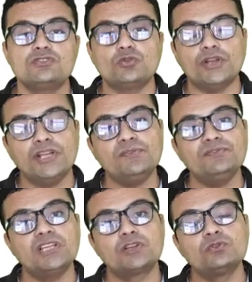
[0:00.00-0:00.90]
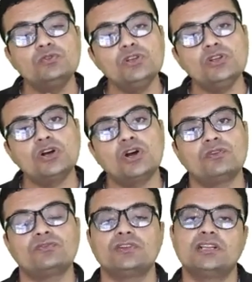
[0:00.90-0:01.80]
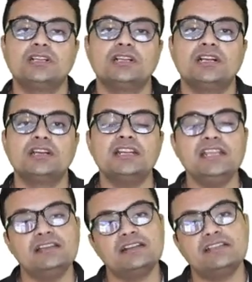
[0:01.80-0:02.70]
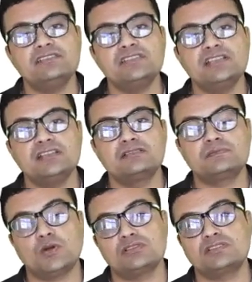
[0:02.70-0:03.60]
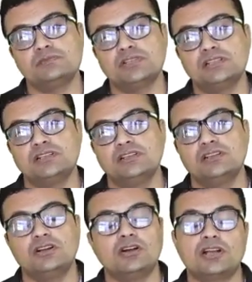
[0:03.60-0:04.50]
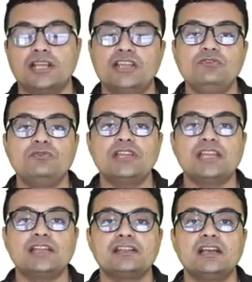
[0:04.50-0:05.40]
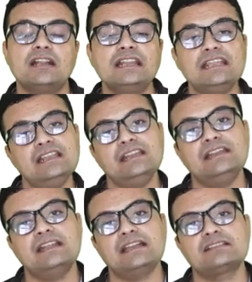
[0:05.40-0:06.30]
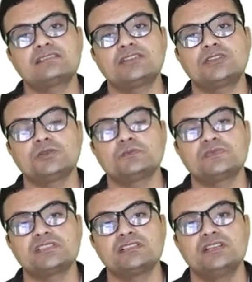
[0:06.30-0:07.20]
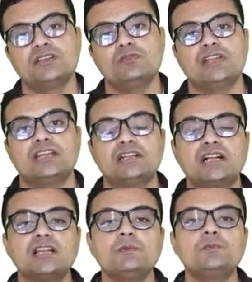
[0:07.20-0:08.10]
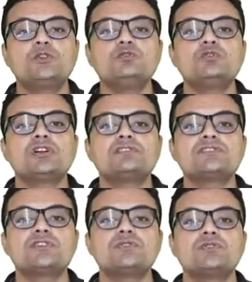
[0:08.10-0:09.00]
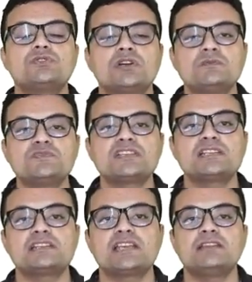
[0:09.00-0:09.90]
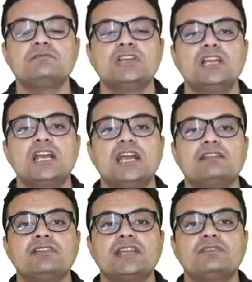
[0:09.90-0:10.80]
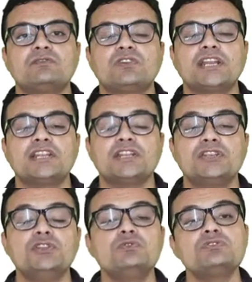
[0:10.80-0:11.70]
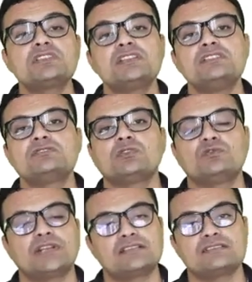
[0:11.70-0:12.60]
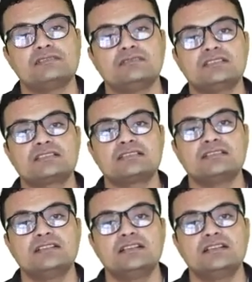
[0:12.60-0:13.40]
So if the rule of rearranging is possible, or if we can re-index the terms, we can club two consecutive terms at a time and we can find a new series of residuals.